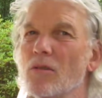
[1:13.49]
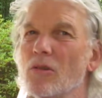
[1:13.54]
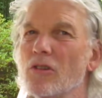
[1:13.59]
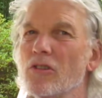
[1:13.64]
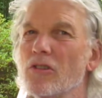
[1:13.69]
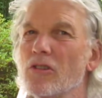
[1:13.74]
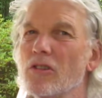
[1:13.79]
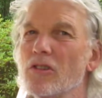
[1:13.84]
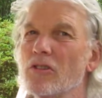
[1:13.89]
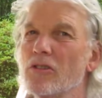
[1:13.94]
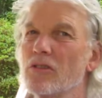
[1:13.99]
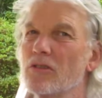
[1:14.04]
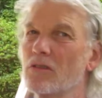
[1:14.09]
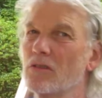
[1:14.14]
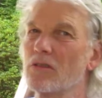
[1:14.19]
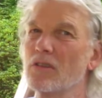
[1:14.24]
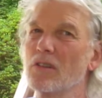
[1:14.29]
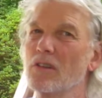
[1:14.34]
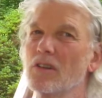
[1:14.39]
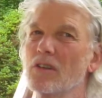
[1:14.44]
which is
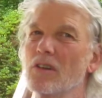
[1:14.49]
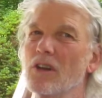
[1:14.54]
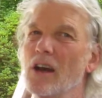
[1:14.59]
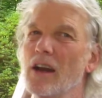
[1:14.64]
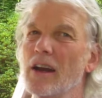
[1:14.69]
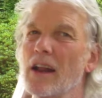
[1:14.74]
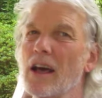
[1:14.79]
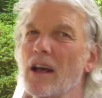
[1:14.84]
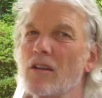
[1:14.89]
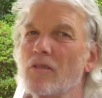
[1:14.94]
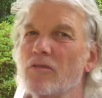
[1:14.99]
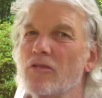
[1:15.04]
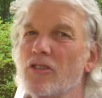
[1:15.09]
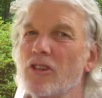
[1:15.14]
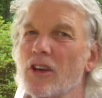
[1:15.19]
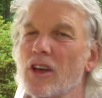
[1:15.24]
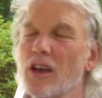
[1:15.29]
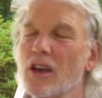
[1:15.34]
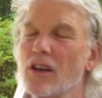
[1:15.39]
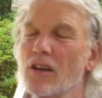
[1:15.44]
9 out of
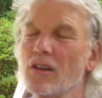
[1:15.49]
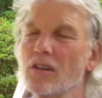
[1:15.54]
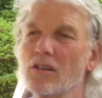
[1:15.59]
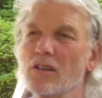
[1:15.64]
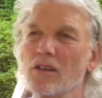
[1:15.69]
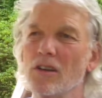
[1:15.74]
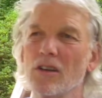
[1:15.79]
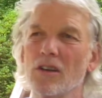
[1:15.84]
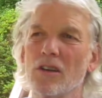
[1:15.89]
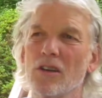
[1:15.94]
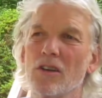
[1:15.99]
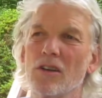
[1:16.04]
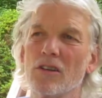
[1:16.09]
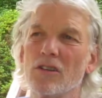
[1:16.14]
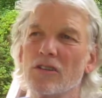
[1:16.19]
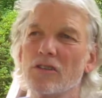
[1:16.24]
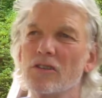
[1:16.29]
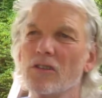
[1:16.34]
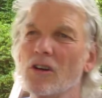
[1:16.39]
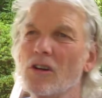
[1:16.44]
10.
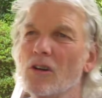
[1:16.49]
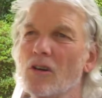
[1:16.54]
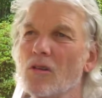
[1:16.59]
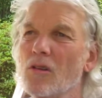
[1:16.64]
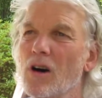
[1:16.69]
So,